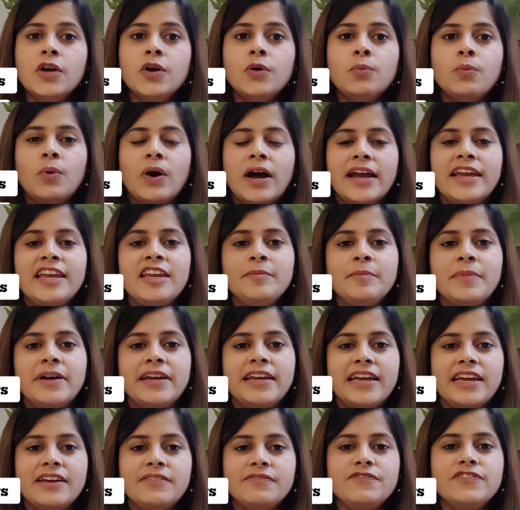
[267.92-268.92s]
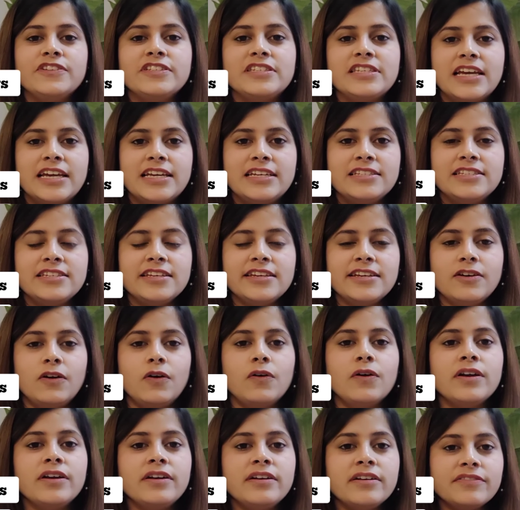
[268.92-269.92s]
Why am I emphasizing
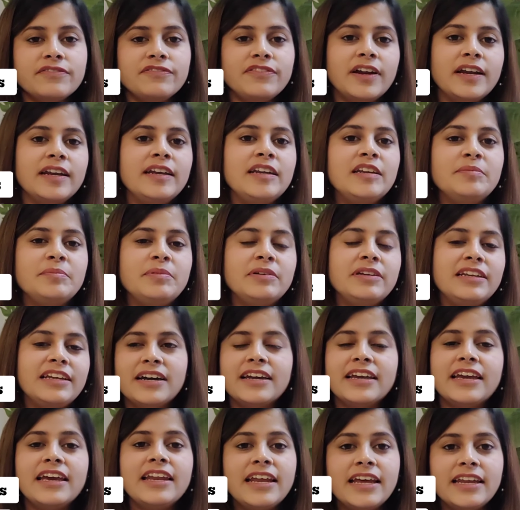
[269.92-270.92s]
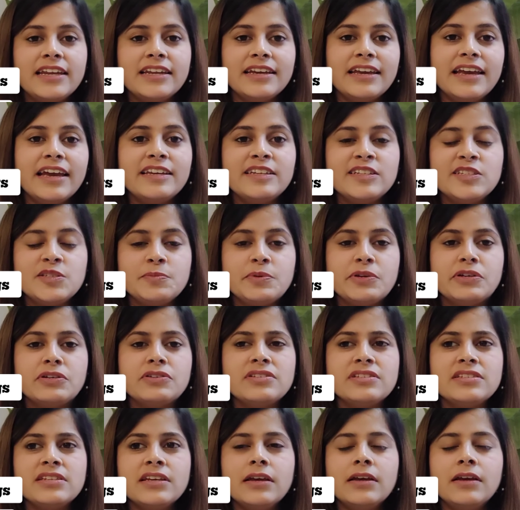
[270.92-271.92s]
on refundable again and again is
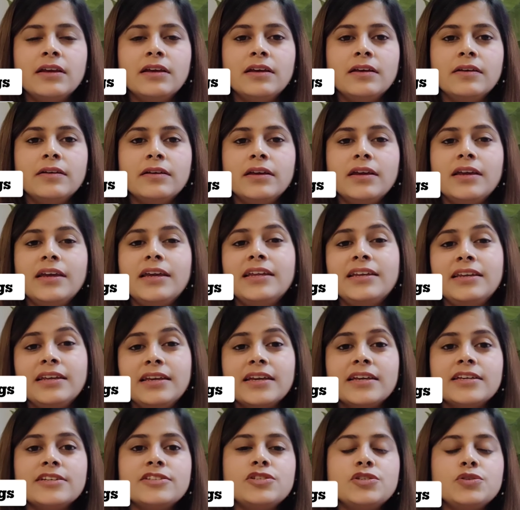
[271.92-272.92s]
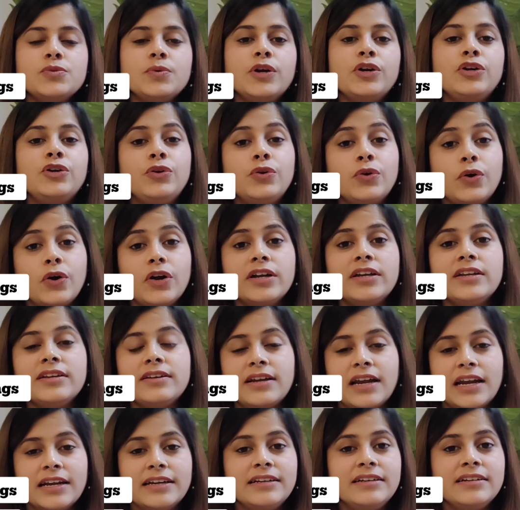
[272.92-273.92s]
because in case you are not
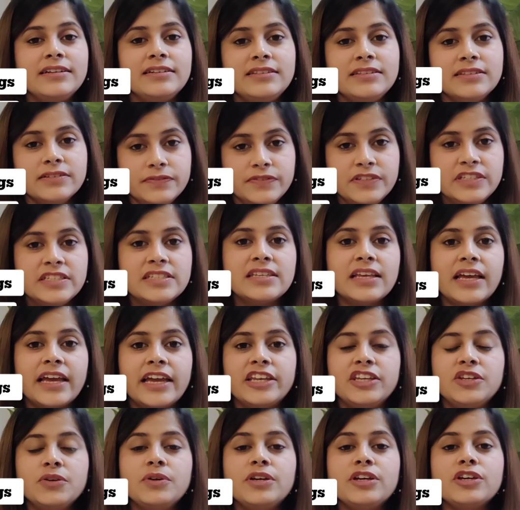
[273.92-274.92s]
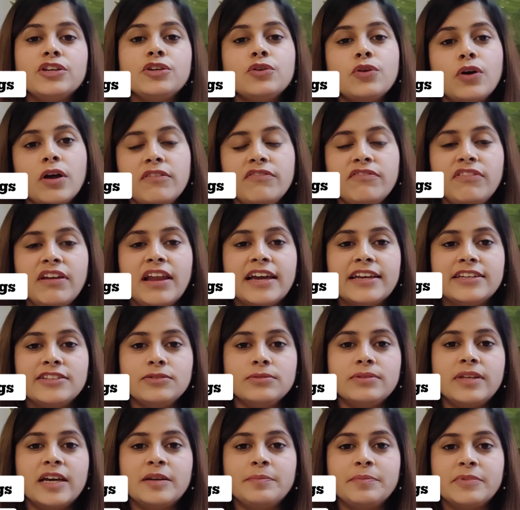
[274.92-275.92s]
granted the visa and you cannot fly
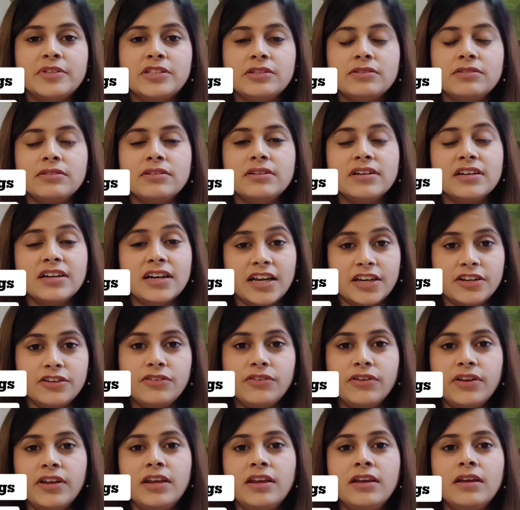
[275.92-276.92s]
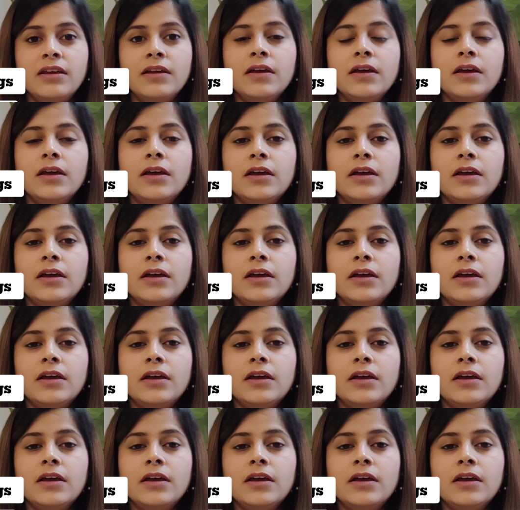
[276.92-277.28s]
to that particular country,